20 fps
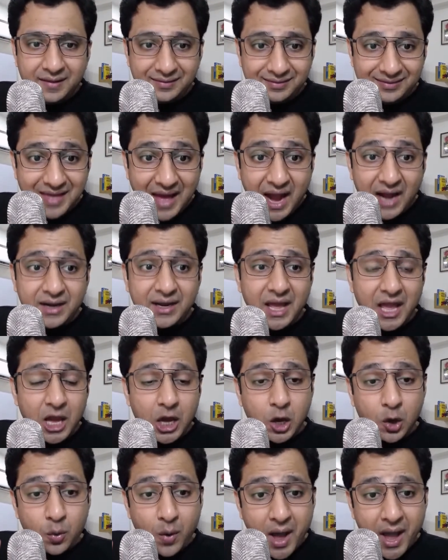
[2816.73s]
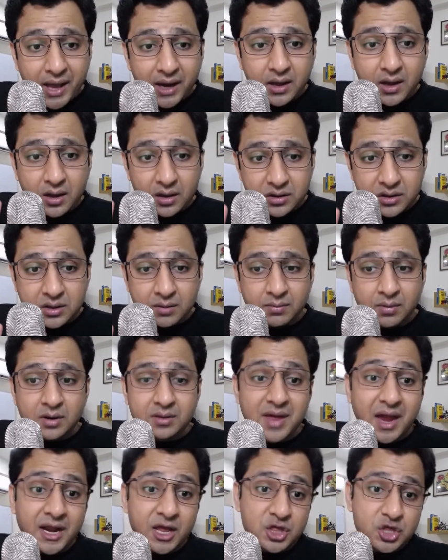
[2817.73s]
that acquire
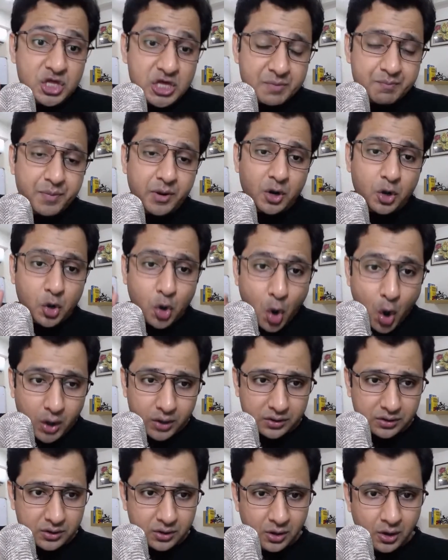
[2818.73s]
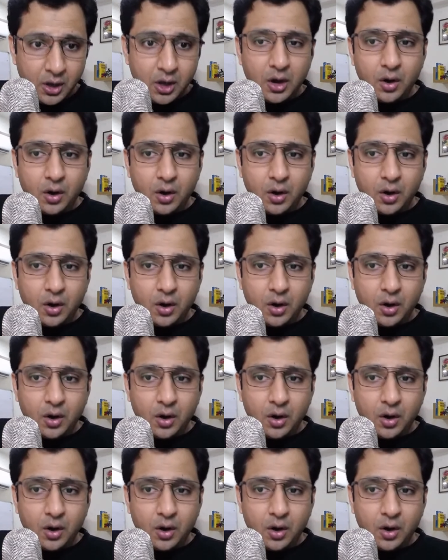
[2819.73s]
customers at a cheaper cost,